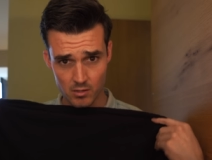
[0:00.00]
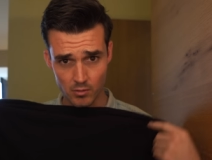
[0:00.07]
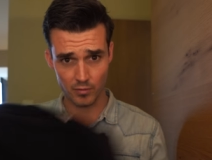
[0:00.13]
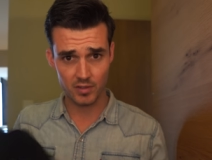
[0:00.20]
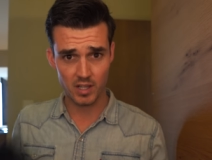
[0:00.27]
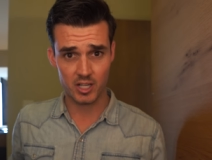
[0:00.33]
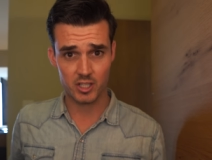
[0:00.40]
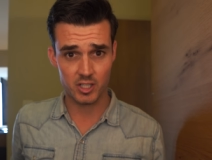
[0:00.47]
in a
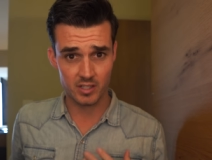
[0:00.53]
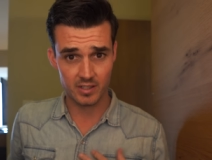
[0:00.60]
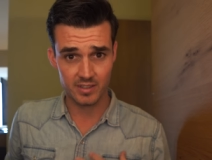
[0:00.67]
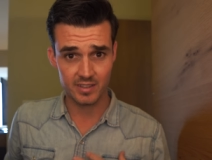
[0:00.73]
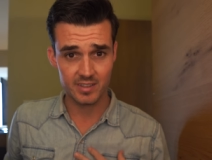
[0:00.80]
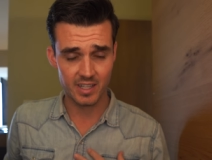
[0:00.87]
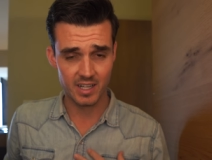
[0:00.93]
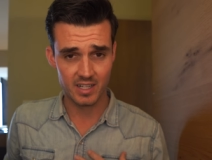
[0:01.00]
reflection
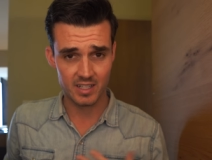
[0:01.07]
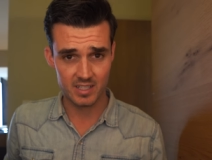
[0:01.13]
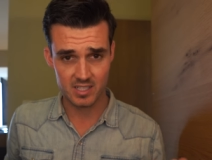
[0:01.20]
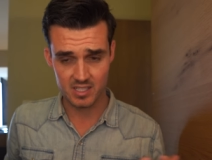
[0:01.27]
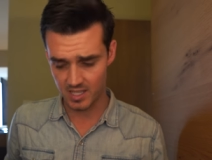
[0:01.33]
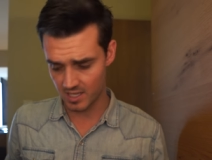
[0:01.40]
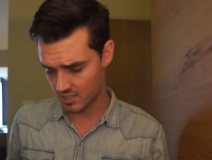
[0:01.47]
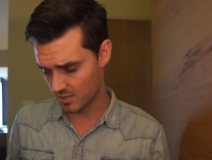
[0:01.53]
than it
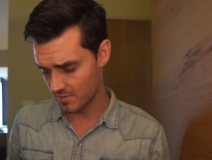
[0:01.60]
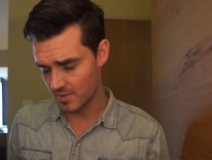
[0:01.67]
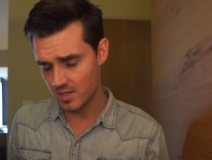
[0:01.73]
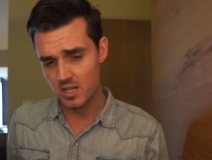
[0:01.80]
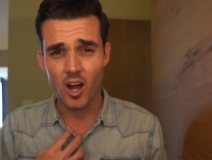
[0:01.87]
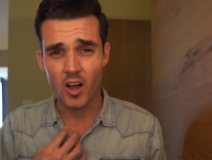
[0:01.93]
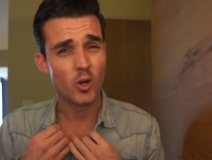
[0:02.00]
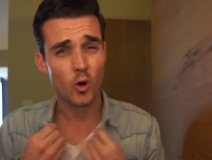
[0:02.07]
is this.
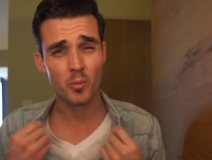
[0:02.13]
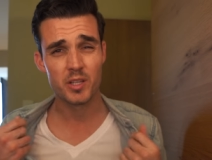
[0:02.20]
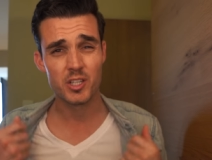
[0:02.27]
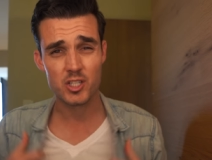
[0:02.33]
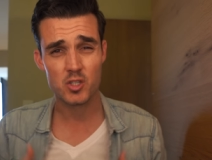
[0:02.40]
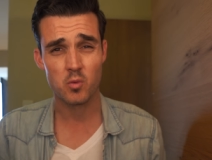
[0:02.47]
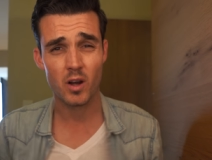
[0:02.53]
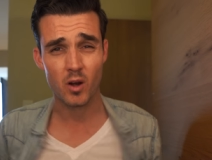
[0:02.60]
I'll normally
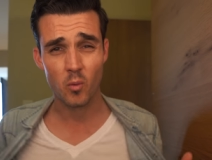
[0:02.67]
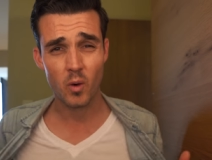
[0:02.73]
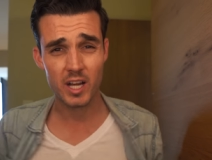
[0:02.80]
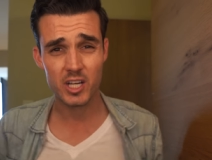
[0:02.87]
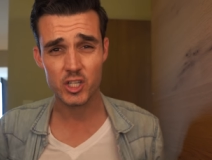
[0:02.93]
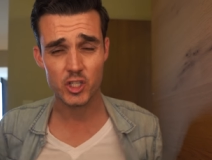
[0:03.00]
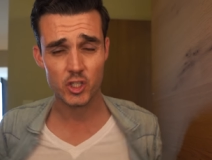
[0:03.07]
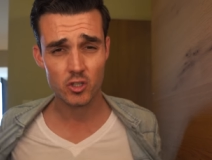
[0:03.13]
just wear a
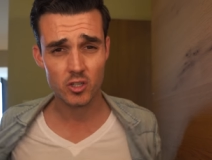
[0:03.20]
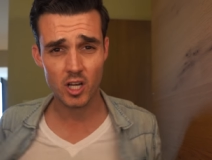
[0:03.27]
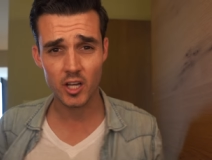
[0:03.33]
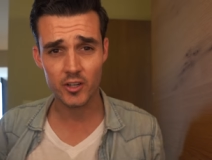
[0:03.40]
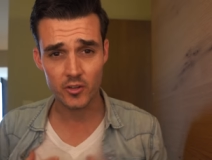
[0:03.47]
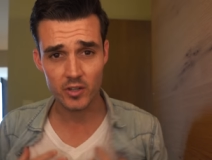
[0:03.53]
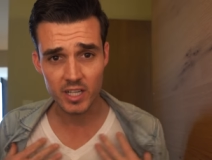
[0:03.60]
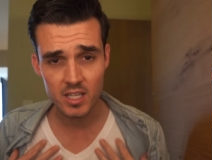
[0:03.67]
white shirt
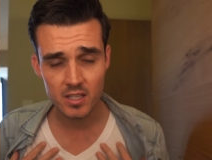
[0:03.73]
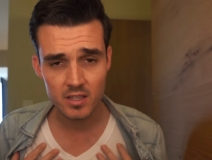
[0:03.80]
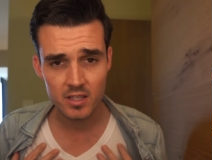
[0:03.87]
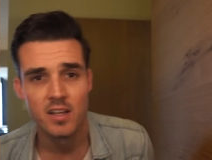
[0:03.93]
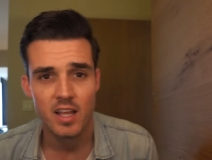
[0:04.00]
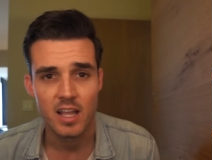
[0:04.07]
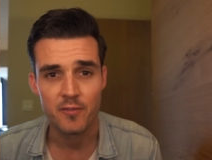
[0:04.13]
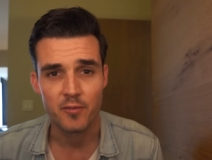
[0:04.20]
underneath.
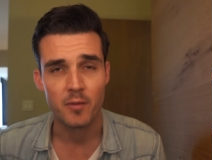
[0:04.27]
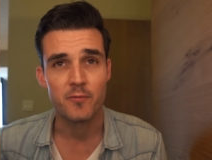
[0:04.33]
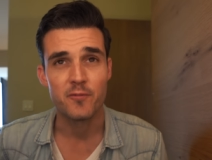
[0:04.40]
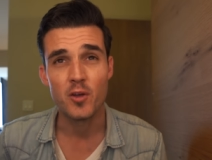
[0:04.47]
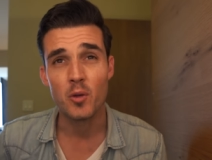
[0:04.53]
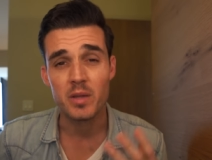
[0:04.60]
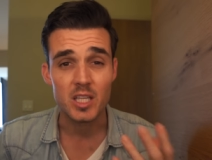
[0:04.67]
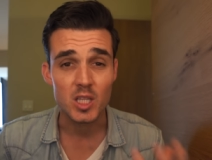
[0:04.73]
If I'm
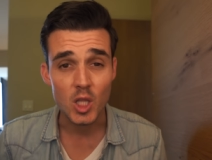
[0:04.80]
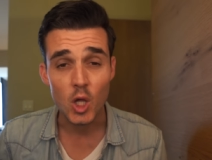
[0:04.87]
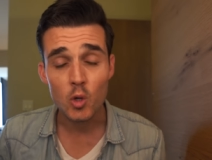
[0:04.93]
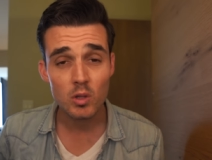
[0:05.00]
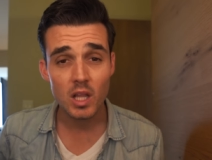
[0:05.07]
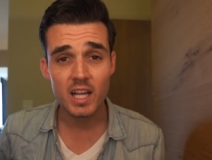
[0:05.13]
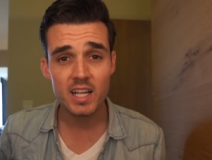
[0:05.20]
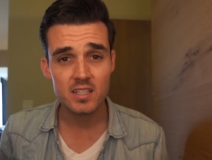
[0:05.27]
filming low
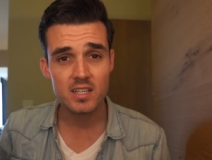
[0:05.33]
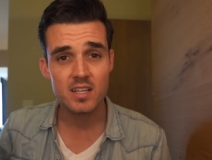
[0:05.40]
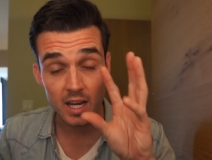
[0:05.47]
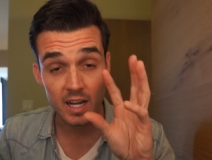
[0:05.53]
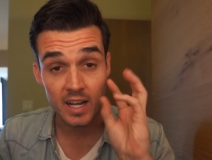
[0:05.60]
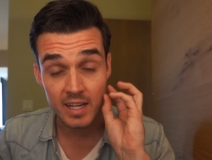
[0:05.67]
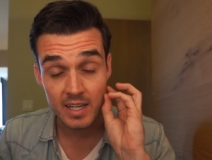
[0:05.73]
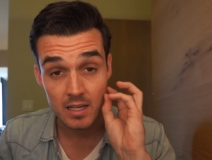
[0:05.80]
light
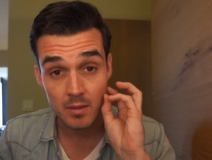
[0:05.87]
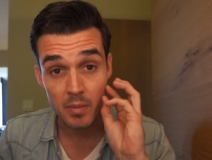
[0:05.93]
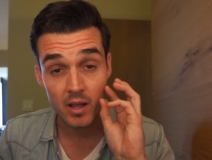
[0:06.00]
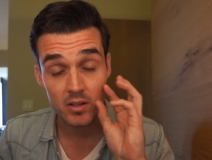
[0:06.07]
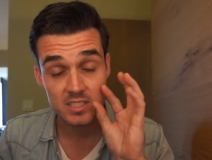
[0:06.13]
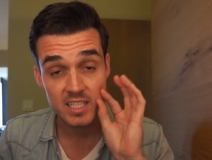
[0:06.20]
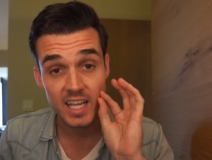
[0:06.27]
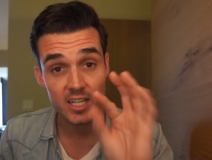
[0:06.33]
and I need to
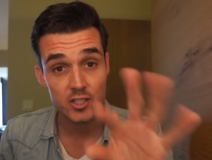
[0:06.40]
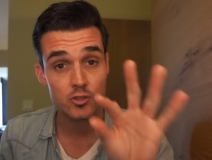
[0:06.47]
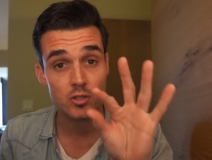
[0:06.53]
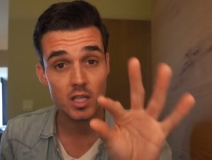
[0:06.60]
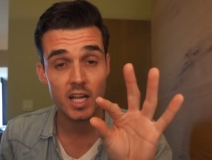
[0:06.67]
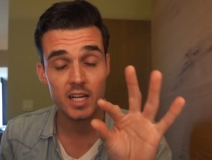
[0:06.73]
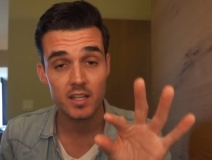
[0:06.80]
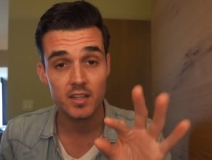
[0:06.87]
bounce extra
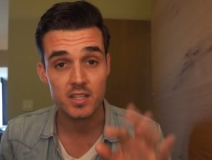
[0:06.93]
light